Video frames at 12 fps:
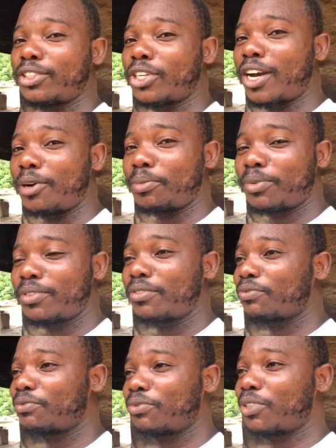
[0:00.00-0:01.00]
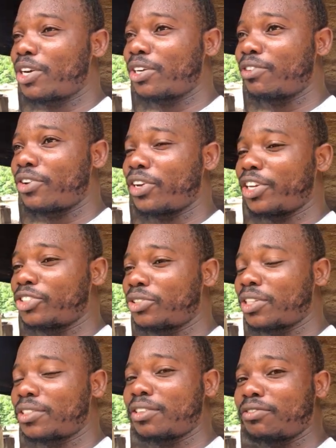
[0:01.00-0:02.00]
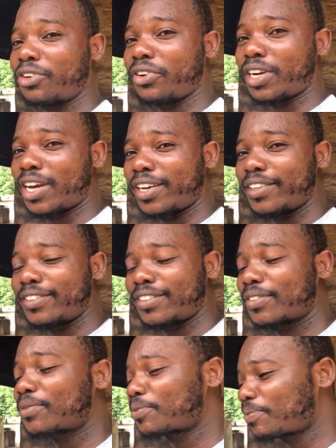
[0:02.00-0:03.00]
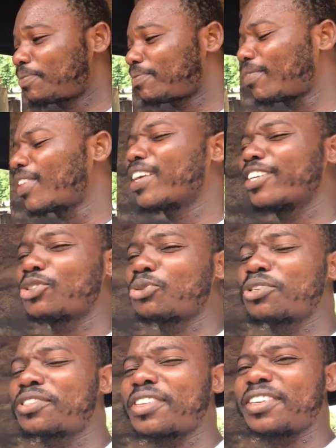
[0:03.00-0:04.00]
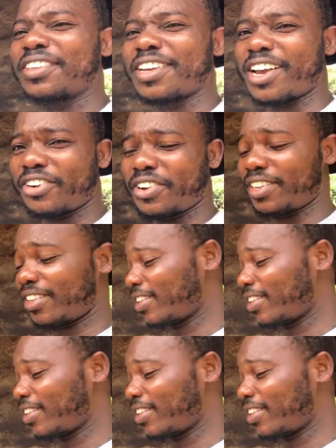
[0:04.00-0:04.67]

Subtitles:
job. Very, very interesting, very nice. He's roasting Gari.